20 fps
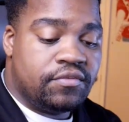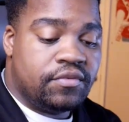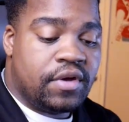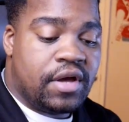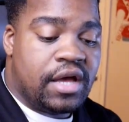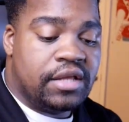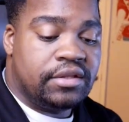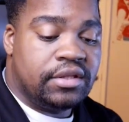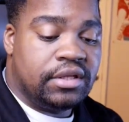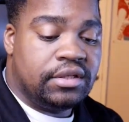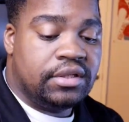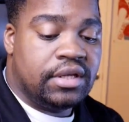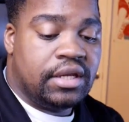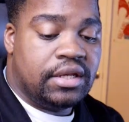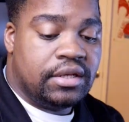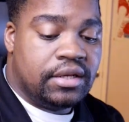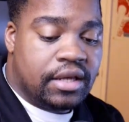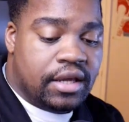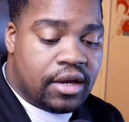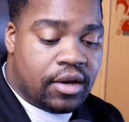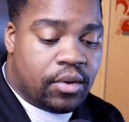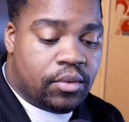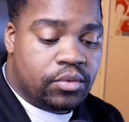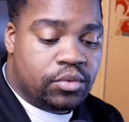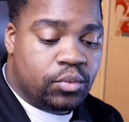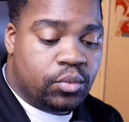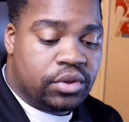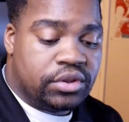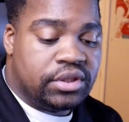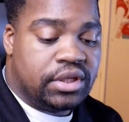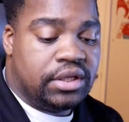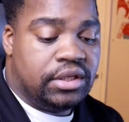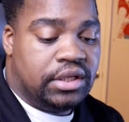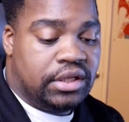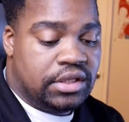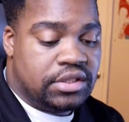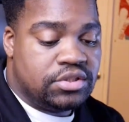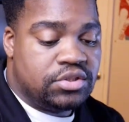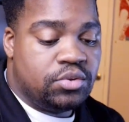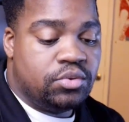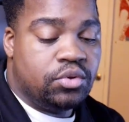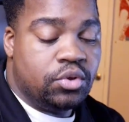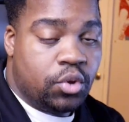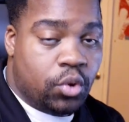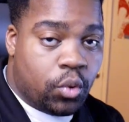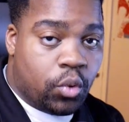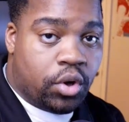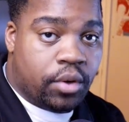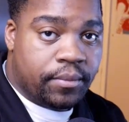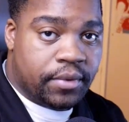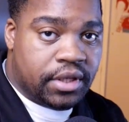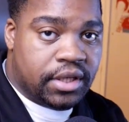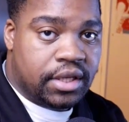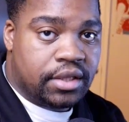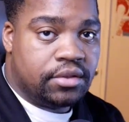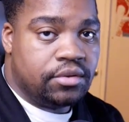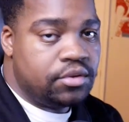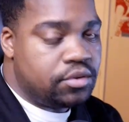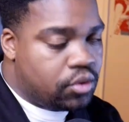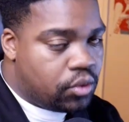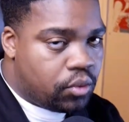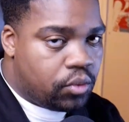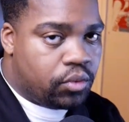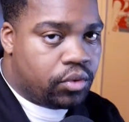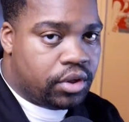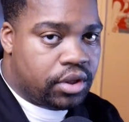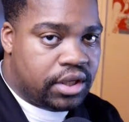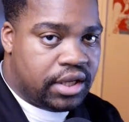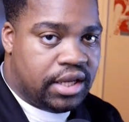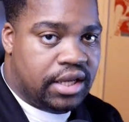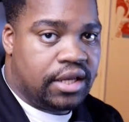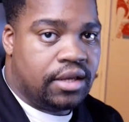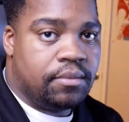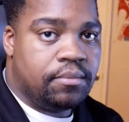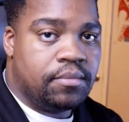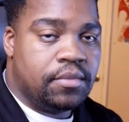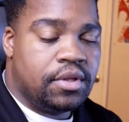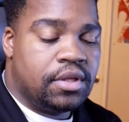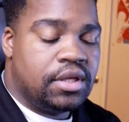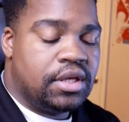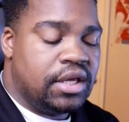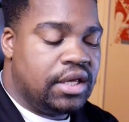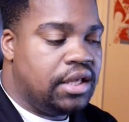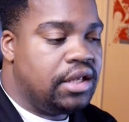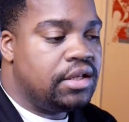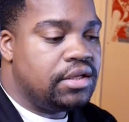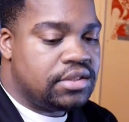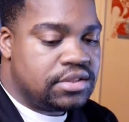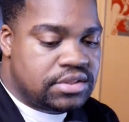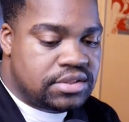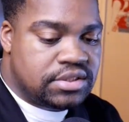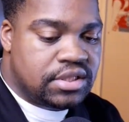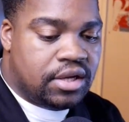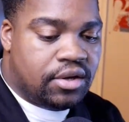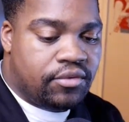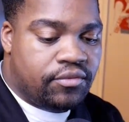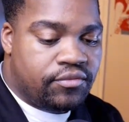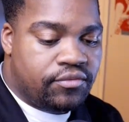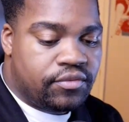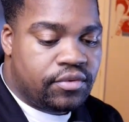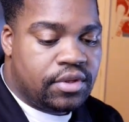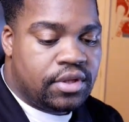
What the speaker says: I think they nailed what they needed to, the core game in itself,